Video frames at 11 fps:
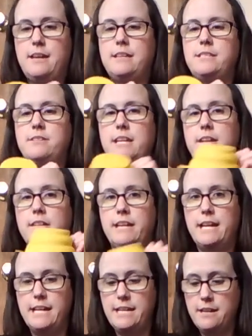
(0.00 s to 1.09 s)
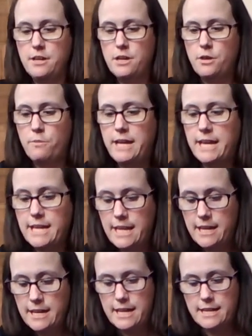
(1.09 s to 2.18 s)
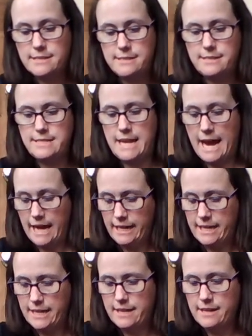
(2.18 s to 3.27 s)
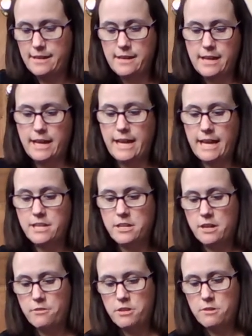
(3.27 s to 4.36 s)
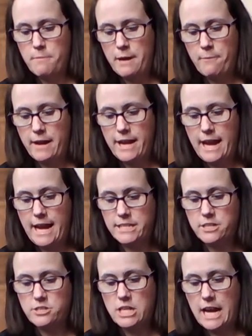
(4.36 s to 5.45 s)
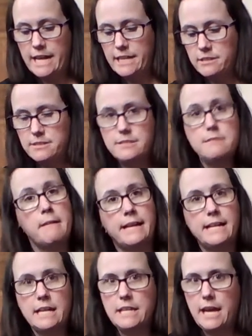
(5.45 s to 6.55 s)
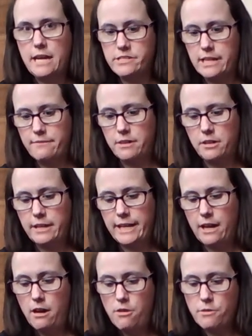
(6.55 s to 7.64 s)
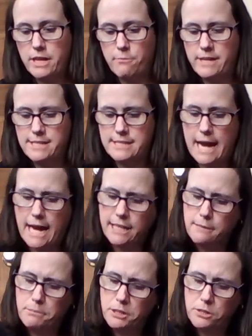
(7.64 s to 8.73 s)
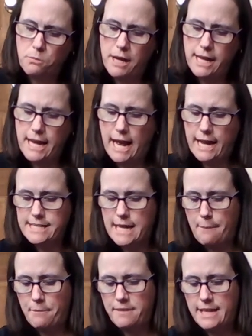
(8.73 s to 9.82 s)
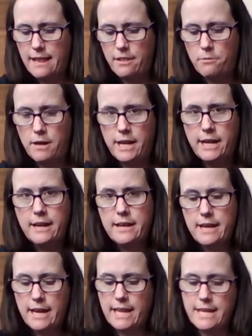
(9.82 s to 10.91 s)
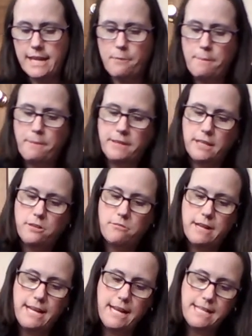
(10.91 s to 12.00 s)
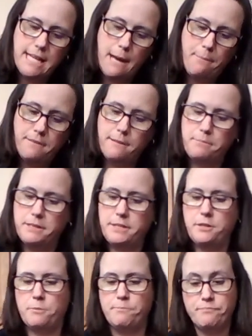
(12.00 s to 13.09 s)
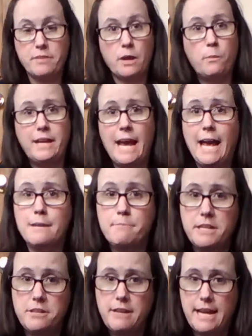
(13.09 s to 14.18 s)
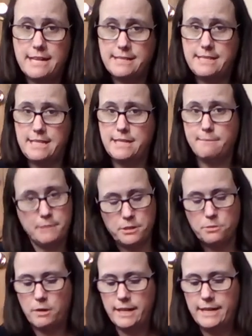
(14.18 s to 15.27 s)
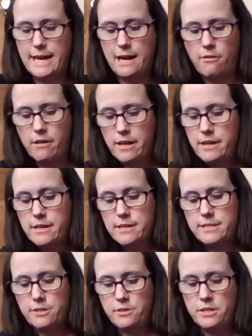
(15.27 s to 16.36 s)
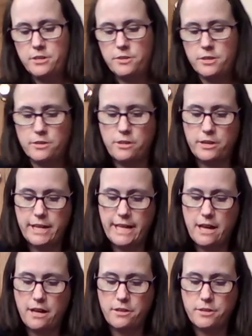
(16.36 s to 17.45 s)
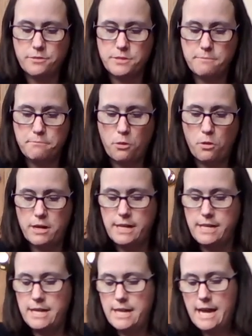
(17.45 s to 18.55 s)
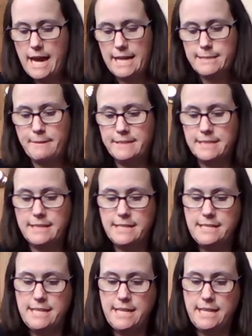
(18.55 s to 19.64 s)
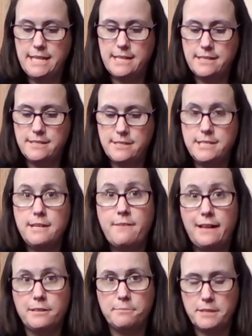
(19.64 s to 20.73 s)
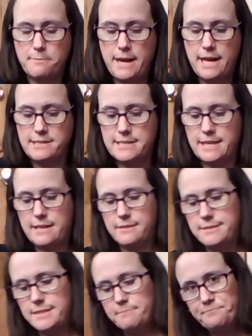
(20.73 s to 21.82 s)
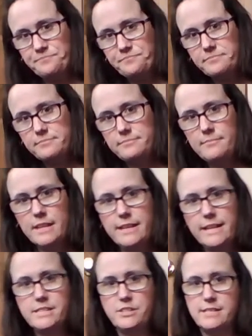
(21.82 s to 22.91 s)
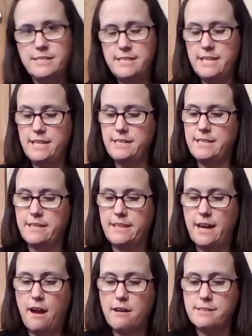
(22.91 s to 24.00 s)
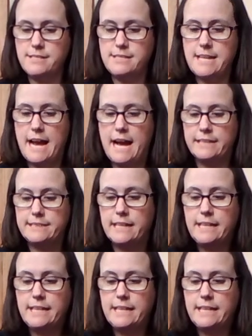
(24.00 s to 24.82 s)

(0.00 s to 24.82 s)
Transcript: So here again, we can stack. Again, you might want to ask your child, depending on the age level, like, oh, can we stack the blue one on top of the yellow one? And then can we put the green on top of the blue? We can, but you can't see the blue one now. So, they're learning all of those important aspects that they need to develop their math skills. And as you can see, there they are, stack.